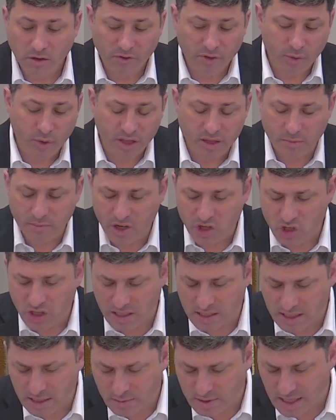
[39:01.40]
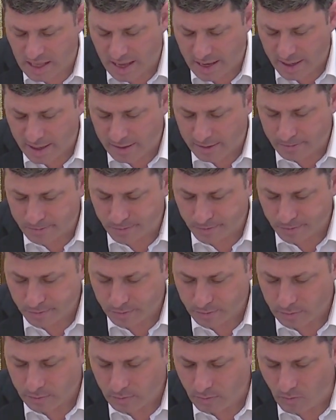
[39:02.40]
if you read the Mishnah, it seems like
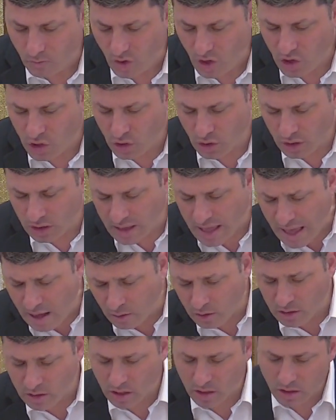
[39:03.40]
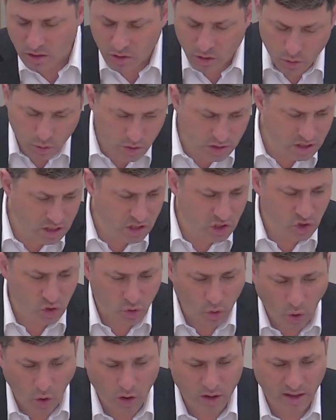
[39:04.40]
you're allowed to use this
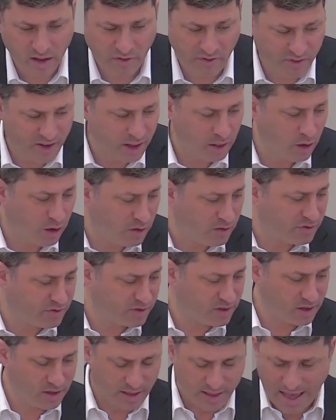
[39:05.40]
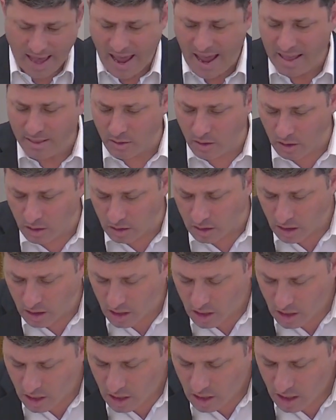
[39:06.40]
door that fell off the handle,
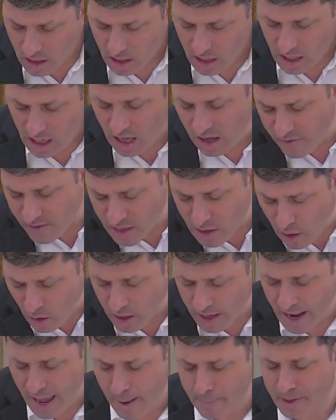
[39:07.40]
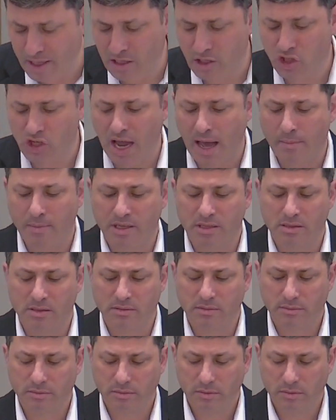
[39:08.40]
even though it happened on Shabbos.